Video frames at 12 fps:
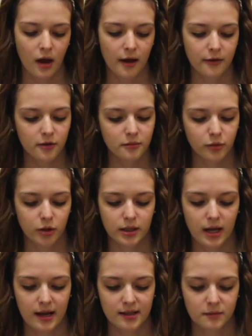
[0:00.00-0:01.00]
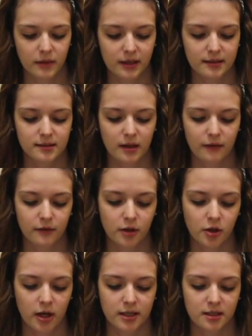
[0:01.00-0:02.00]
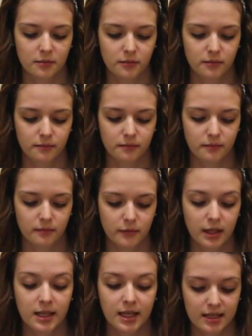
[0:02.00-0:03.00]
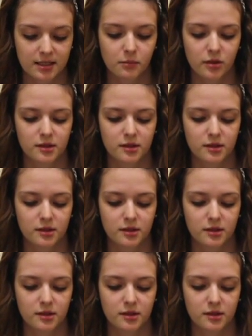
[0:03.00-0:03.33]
Other important aspects of the connecting